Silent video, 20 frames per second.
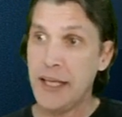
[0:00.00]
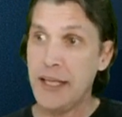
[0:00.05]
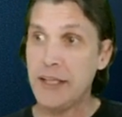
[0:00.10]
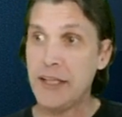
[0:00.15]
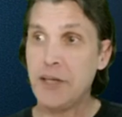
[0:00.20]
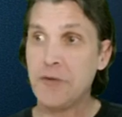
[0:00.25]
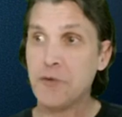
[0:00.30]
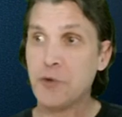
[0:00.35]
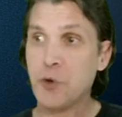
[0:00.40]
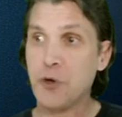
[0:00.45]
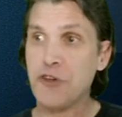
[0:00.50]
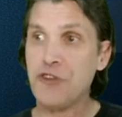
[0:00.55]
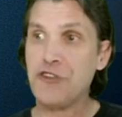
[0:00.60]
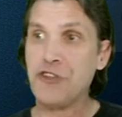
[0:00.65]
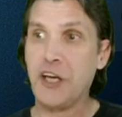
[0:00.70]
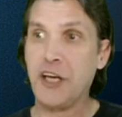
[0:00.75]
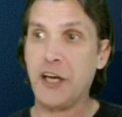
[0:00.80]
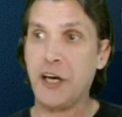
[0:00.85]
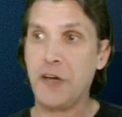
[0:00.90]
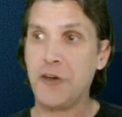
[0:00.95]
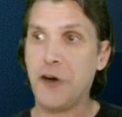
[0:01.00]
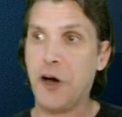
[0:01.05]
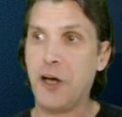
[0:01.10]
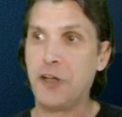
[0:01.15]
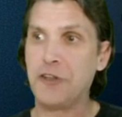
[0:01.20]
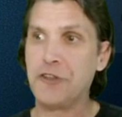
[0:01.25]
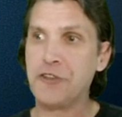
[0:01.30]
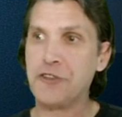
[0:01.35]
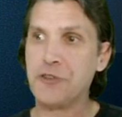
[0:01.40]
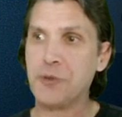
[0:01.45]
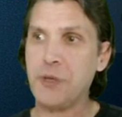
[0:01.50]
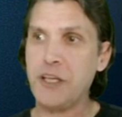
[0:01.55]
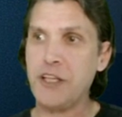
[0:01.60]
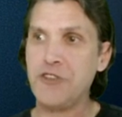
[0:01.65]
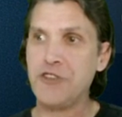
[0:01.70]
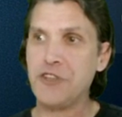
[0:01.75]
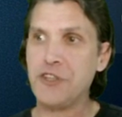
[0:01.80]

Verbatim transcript: And of course, on all the screens,